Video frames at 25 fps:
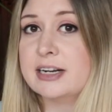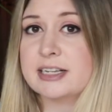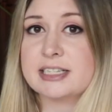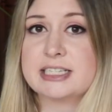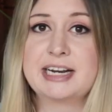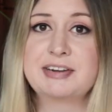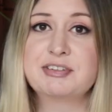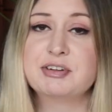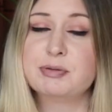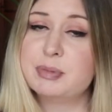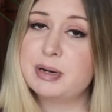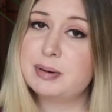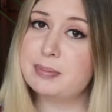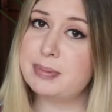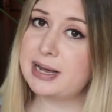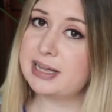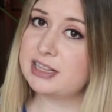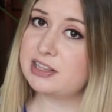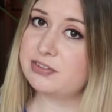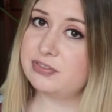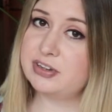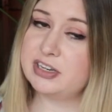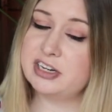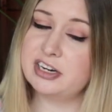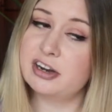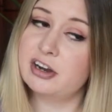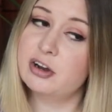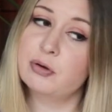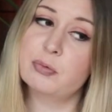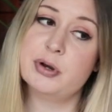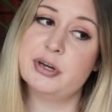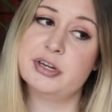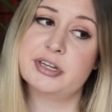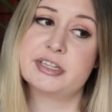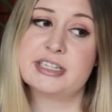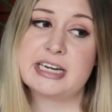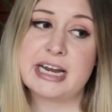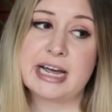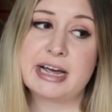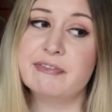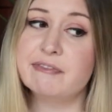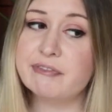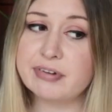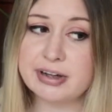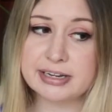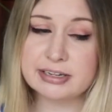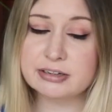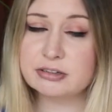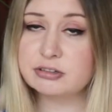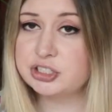Doesn't have to be about the video, we just
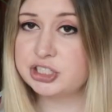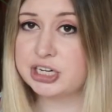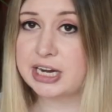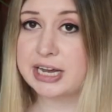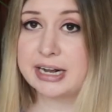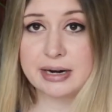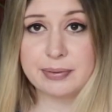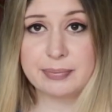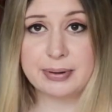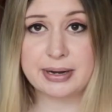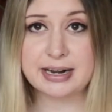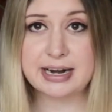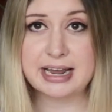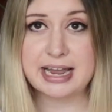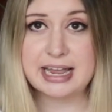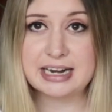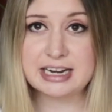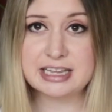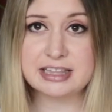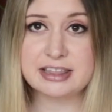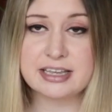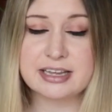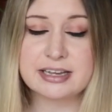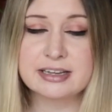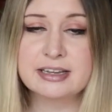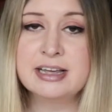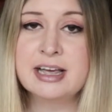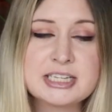have a little chat about anything.